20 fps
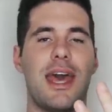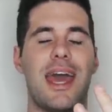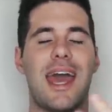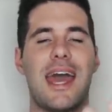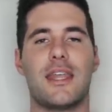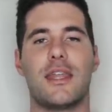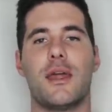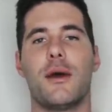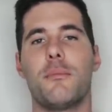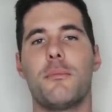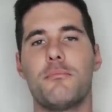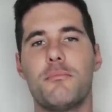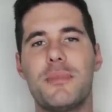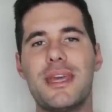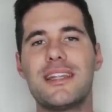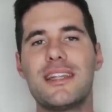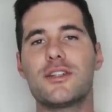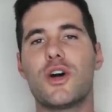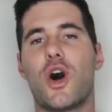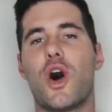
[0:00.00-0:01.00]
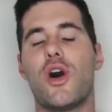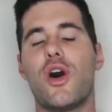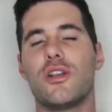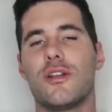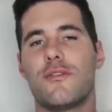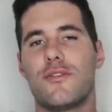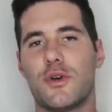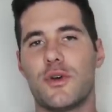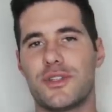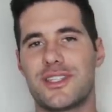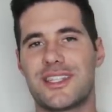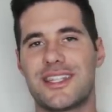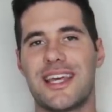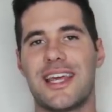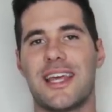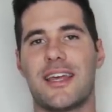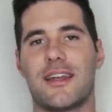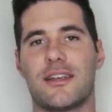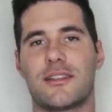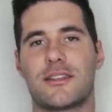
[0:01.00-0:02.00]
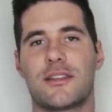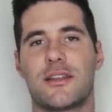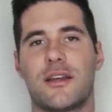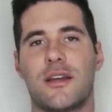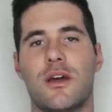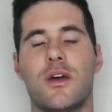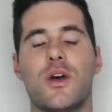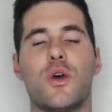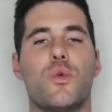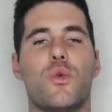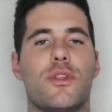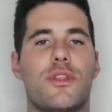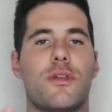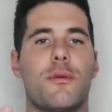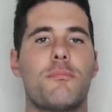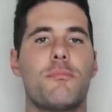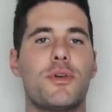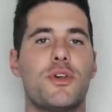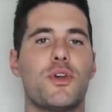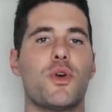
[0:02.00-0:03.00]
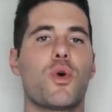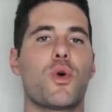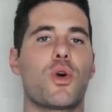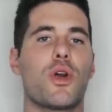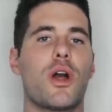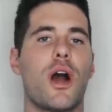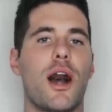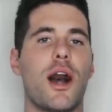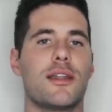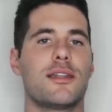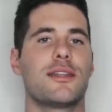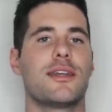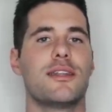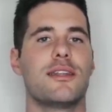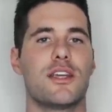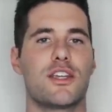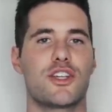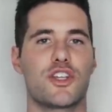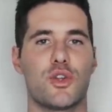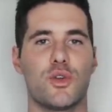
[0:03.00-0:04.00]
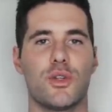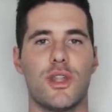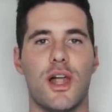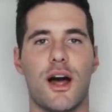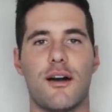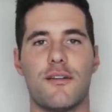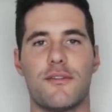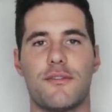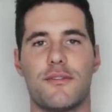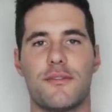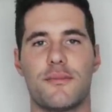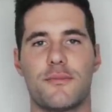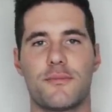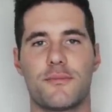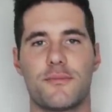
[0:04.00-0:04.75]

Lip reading: And meet all of those things with pure, unconditional love.